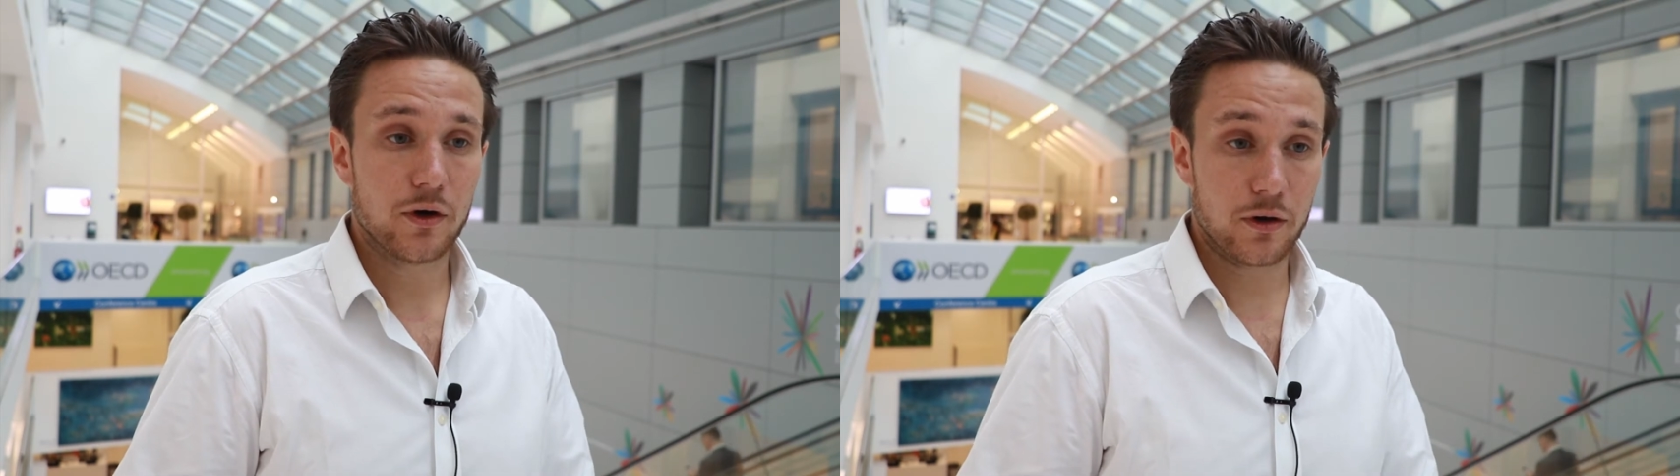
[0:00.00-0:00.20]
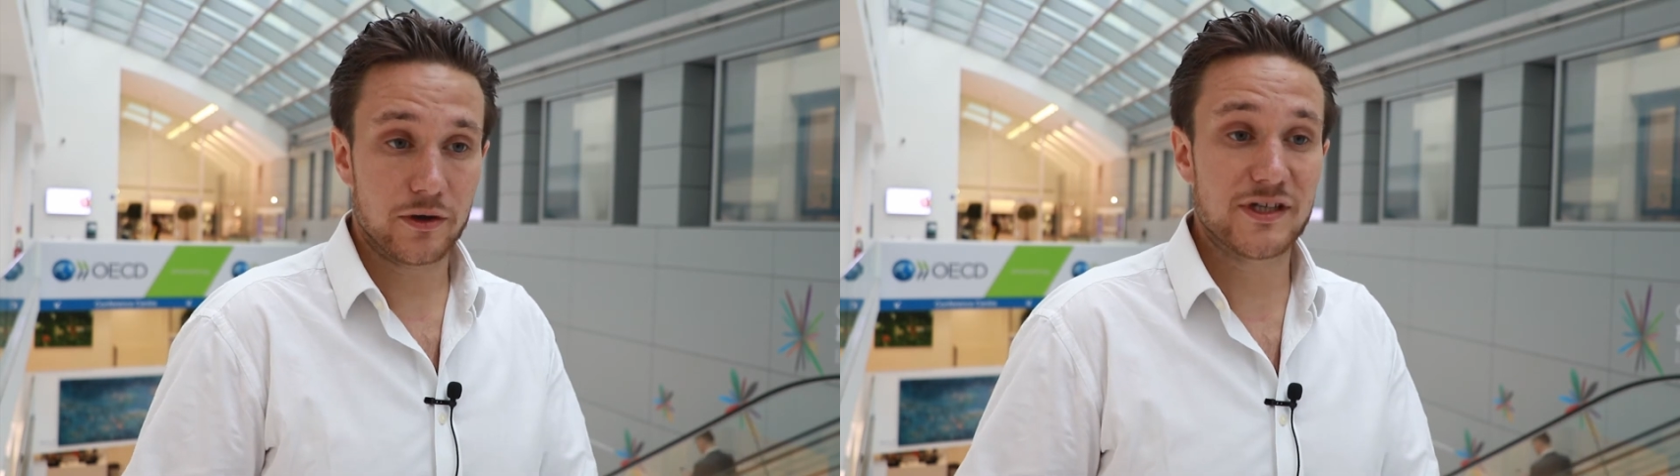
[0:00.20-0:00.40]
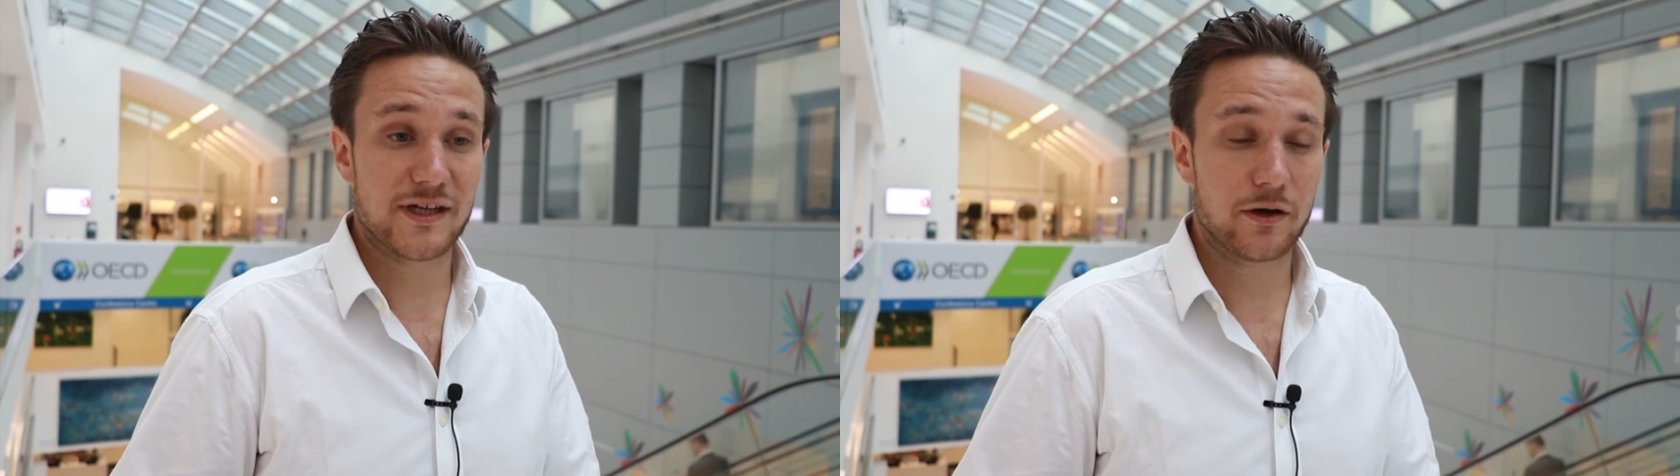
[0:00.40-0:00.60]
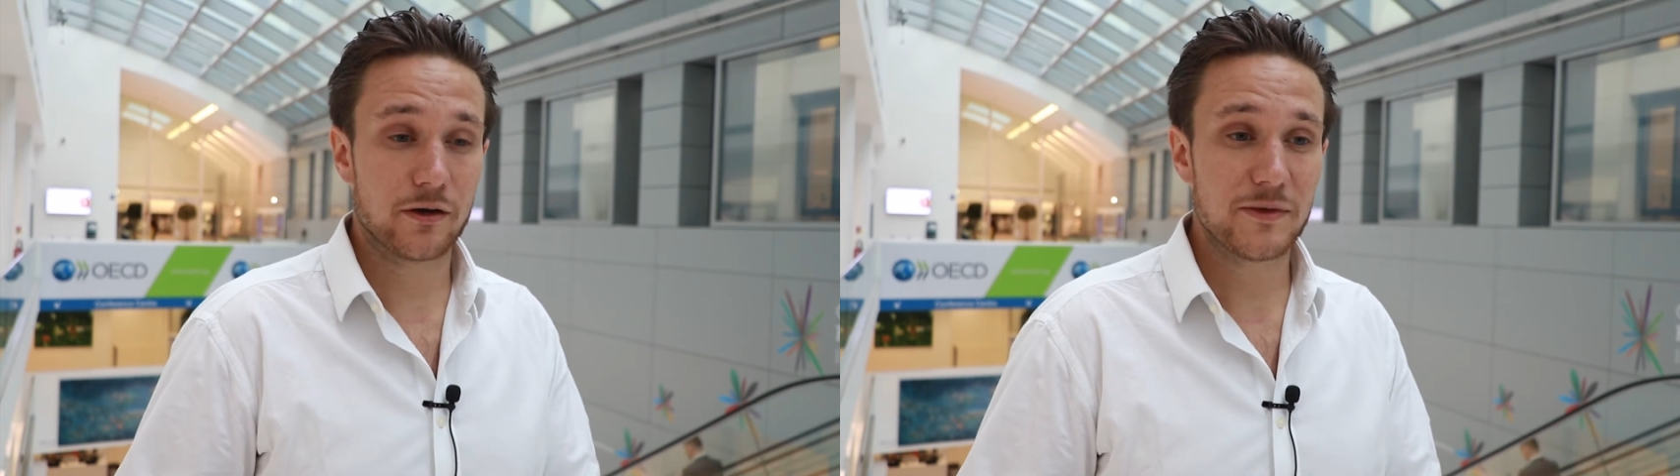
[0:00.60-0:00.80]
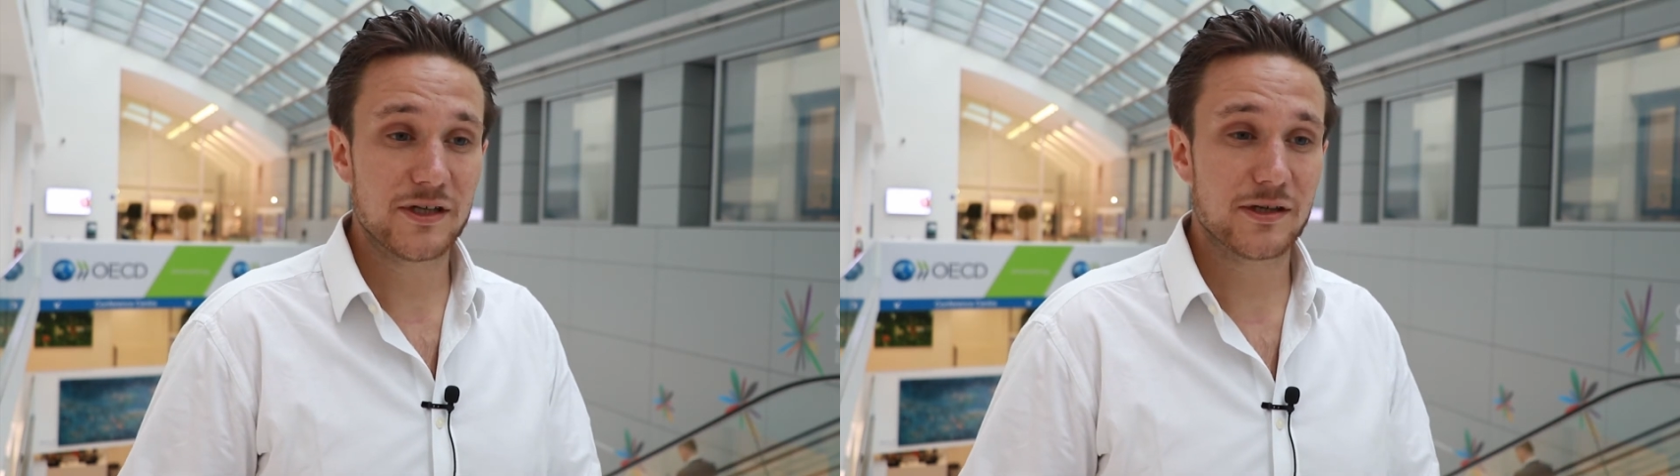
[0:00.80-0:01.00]
on these
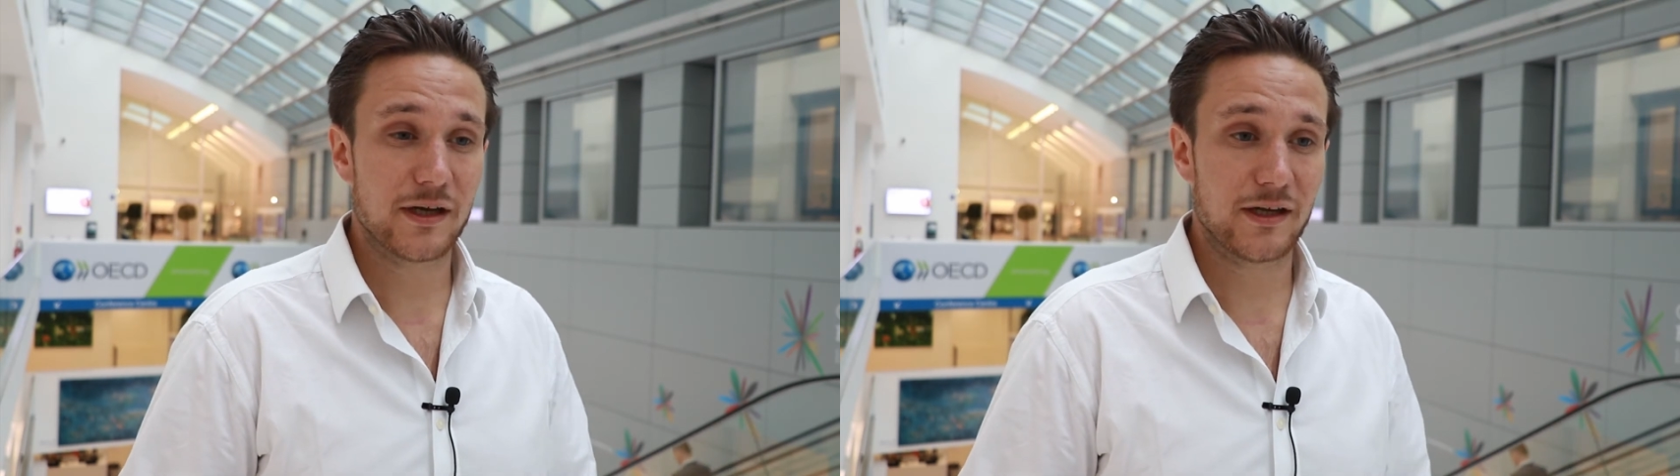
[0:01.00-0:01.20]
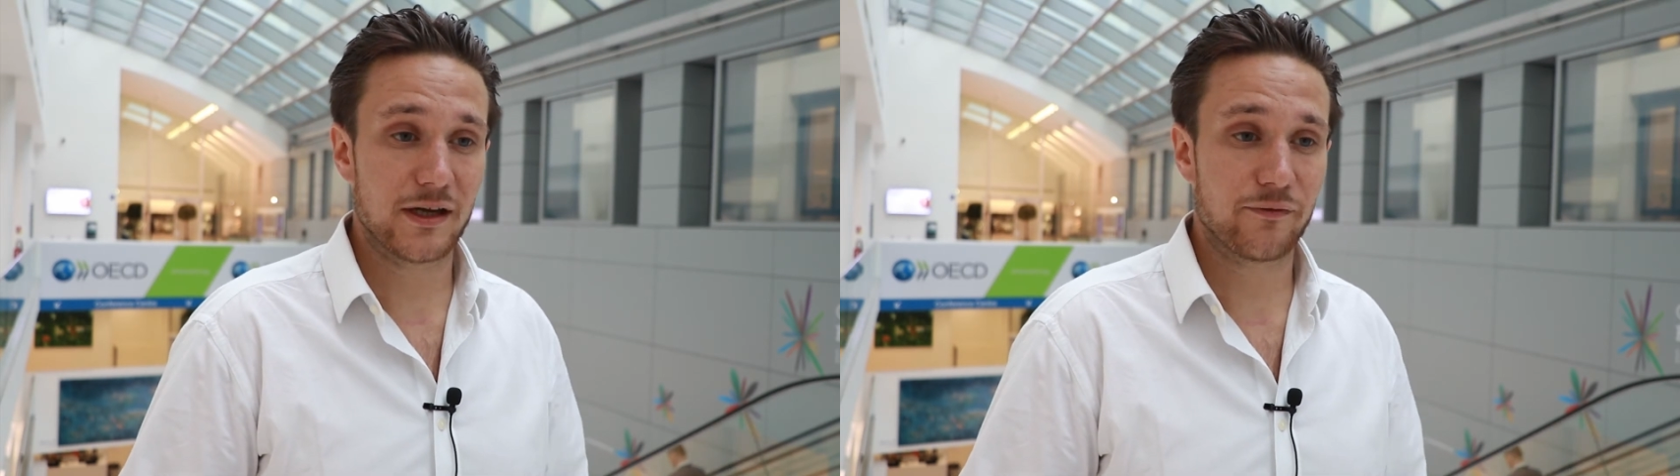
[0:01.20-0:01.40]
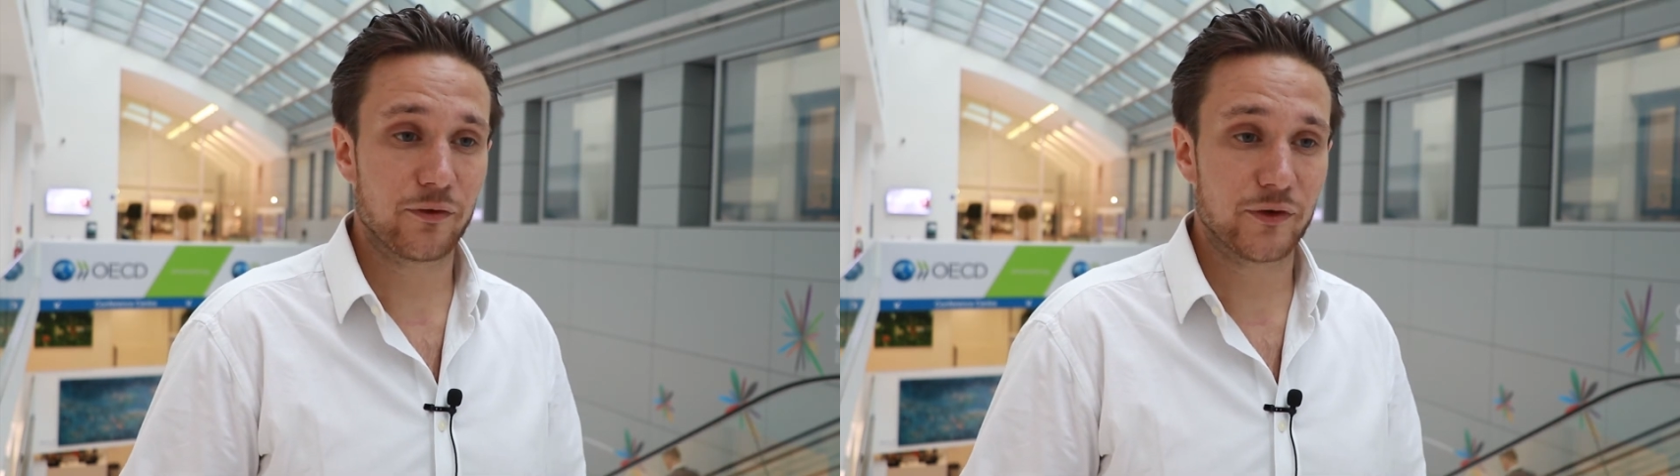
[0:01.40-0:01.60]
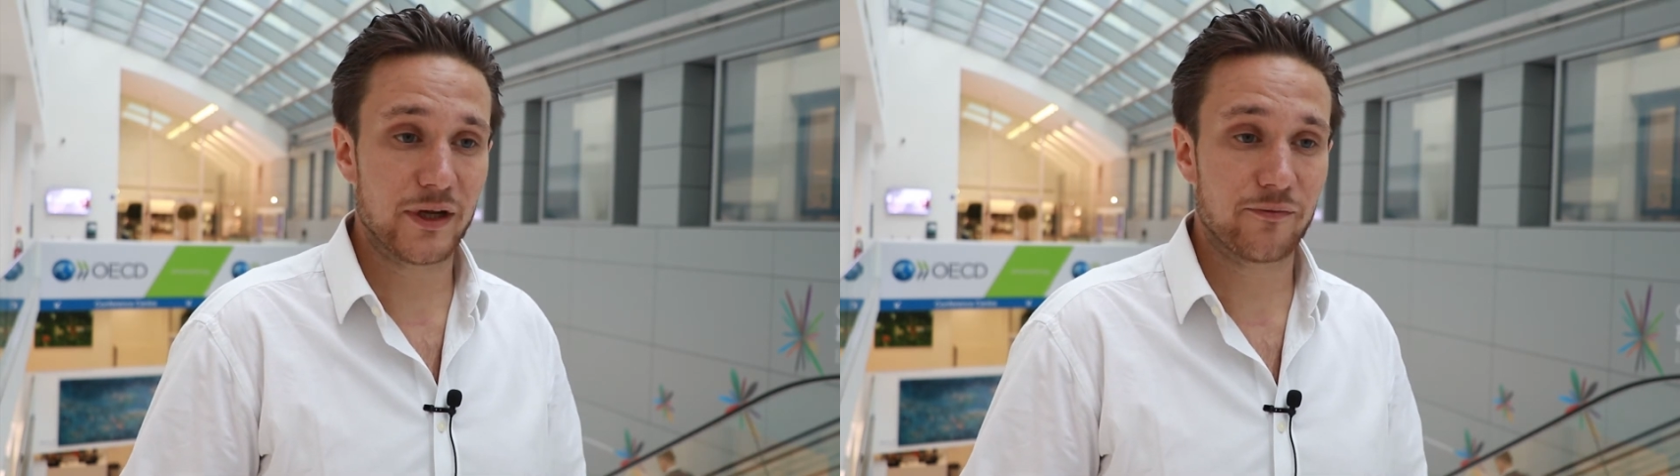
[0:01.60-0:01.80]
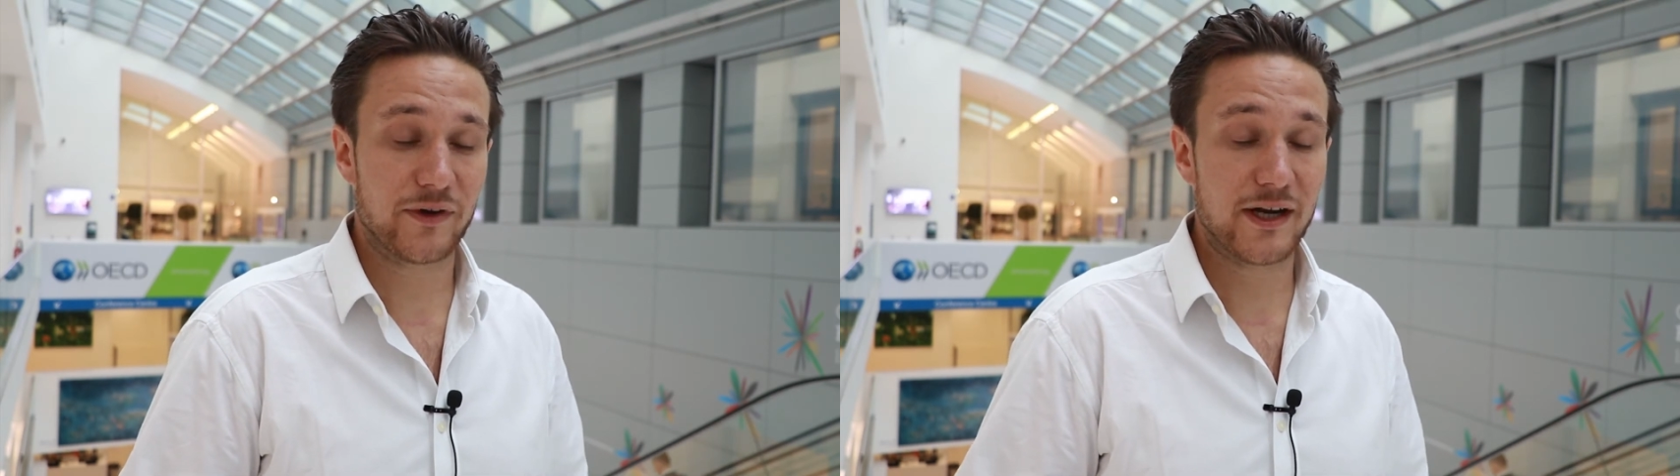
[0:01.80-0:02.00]
economies, and therefore for
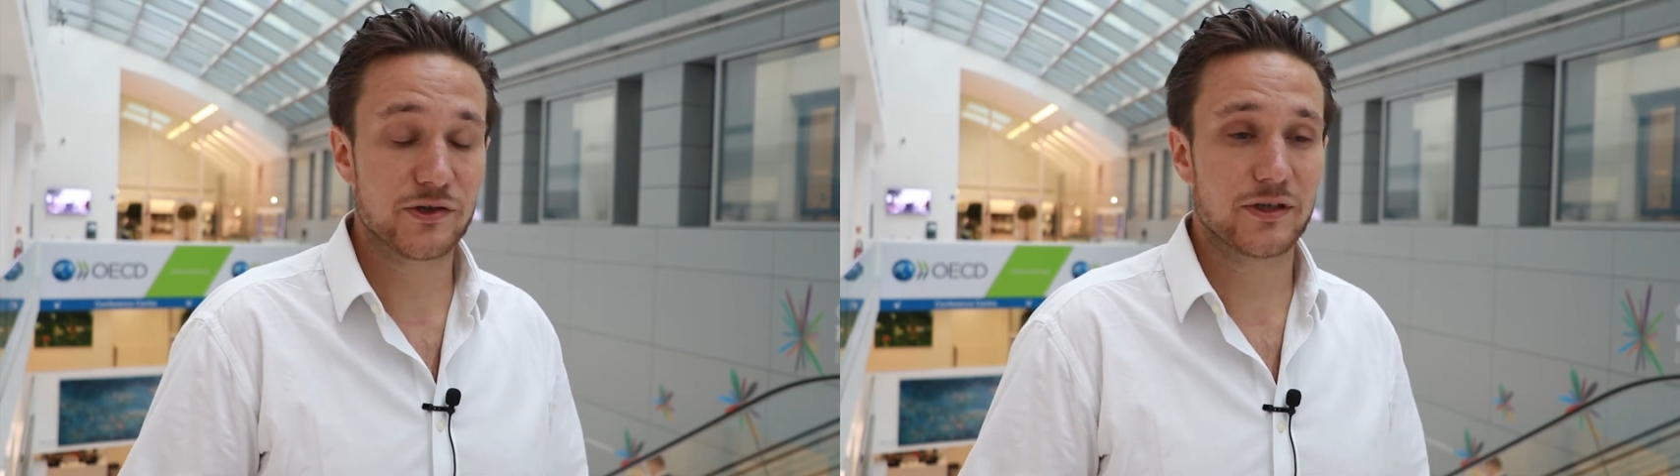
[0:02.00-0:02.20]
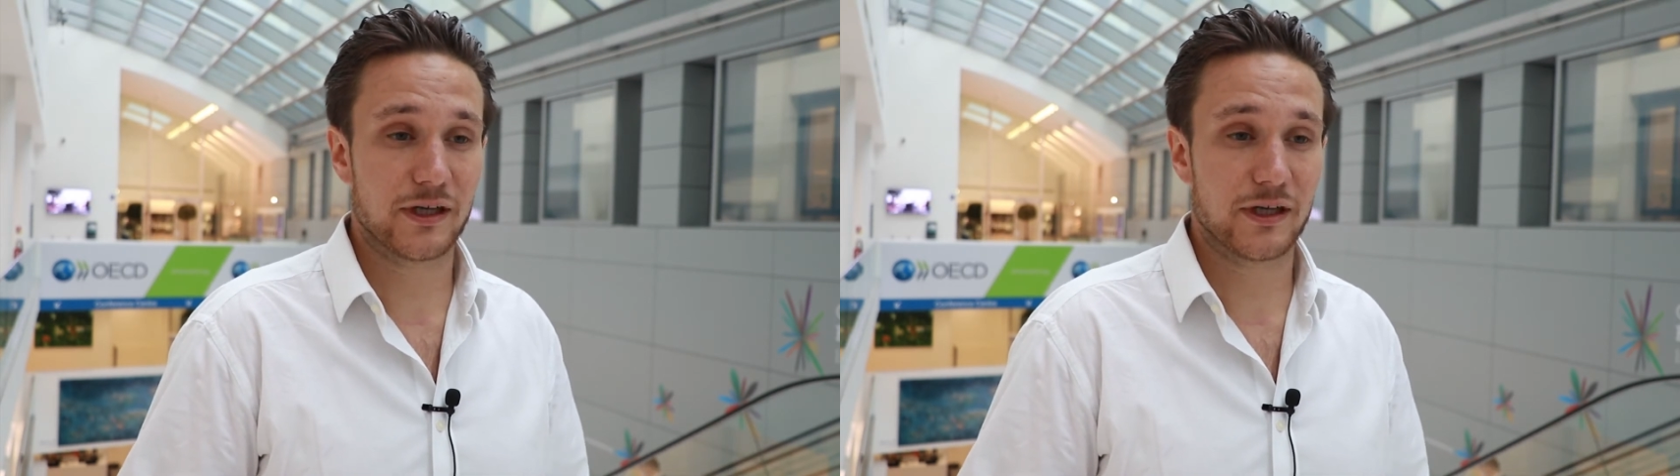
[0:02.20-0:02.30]
them financial